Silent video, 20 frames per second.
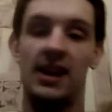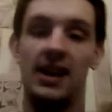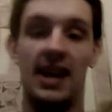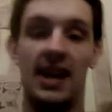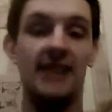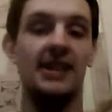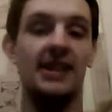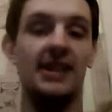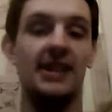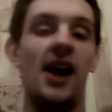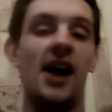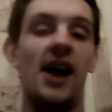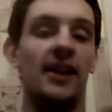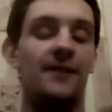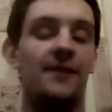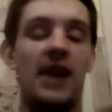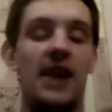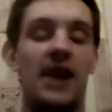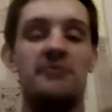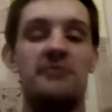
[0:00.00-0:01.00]
he's a Hall
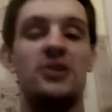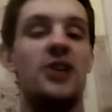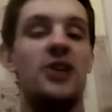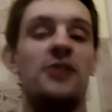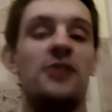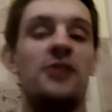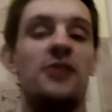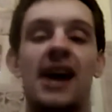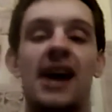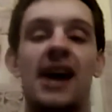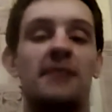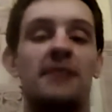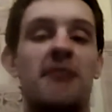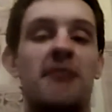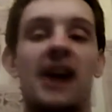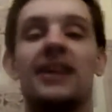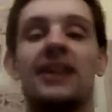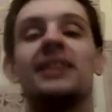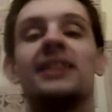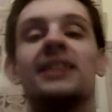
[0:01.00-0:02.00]
of Famer, no doubt
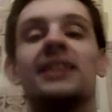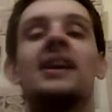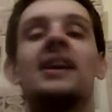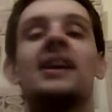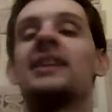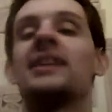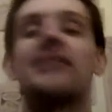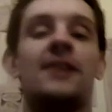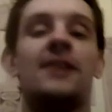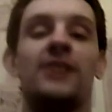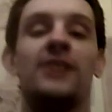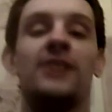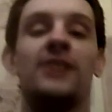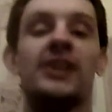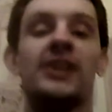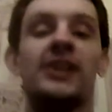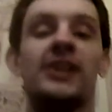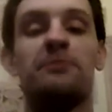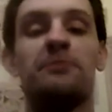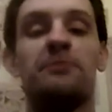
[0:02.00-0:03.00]
about it. Definitely
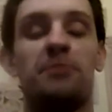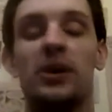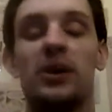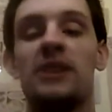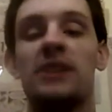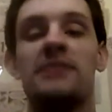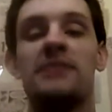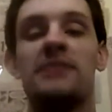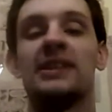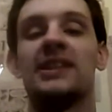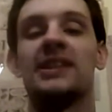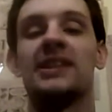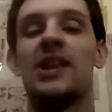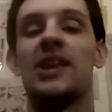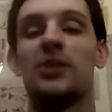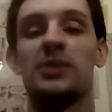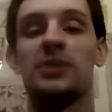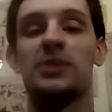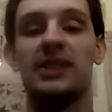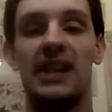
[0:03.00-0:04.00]
got to put him as
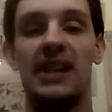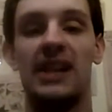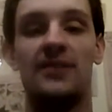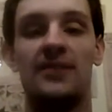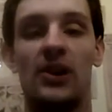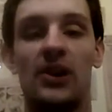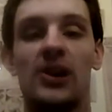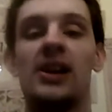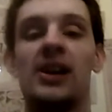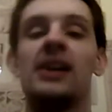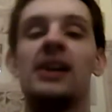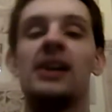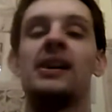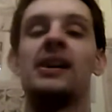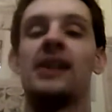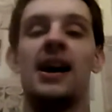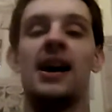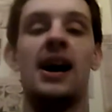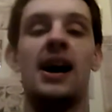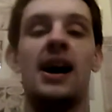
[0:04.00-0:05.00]
another receiver.
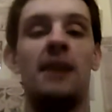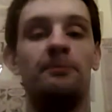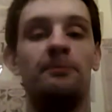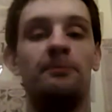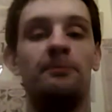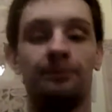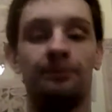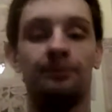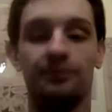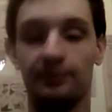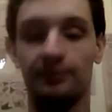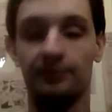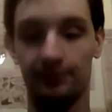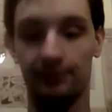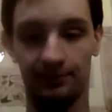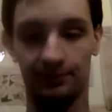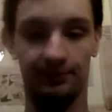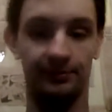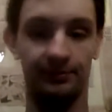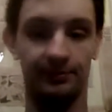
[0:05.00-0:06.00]
A
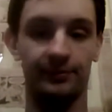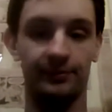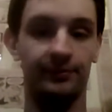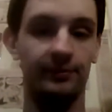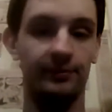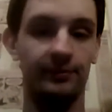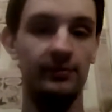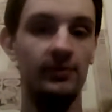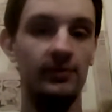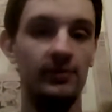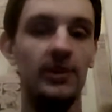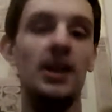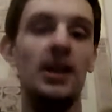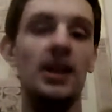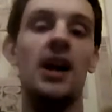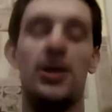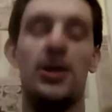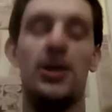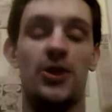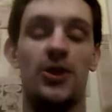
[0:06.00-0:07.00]

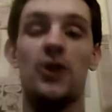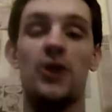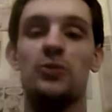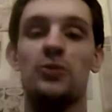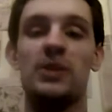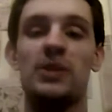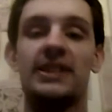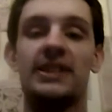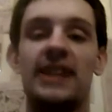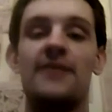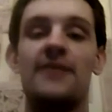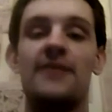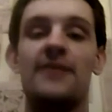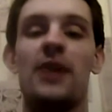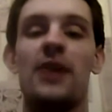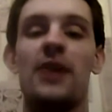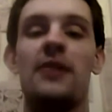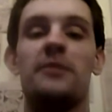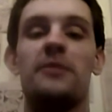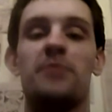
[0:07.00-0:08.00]
third
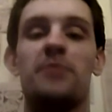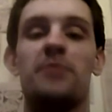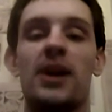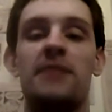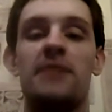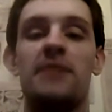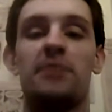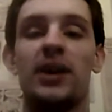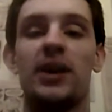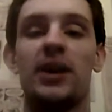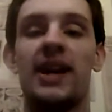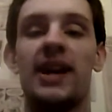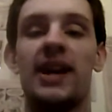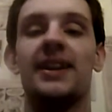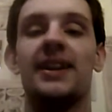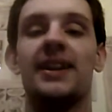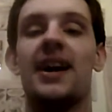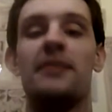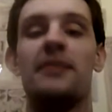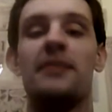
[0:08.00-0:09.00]
receiver I would probably put
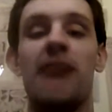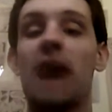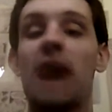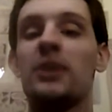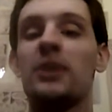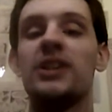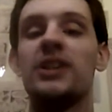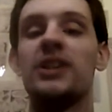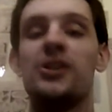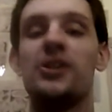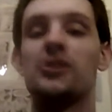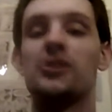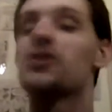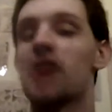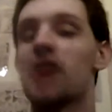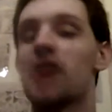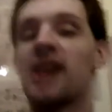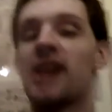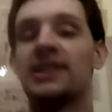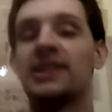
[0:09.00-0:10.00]
in, I would use
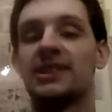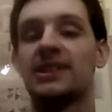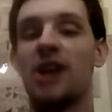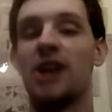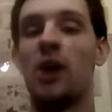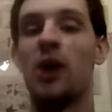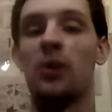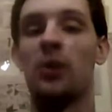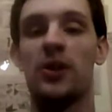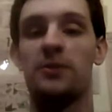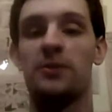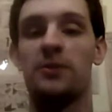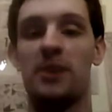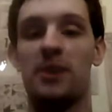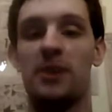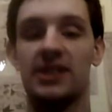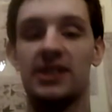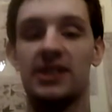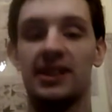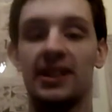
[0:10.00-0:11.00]
John Stallworth
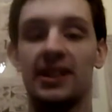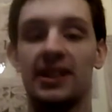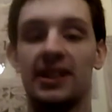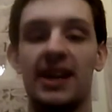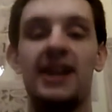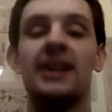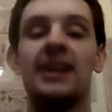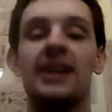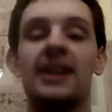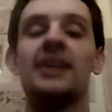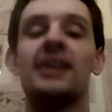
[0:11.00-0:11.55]
personally.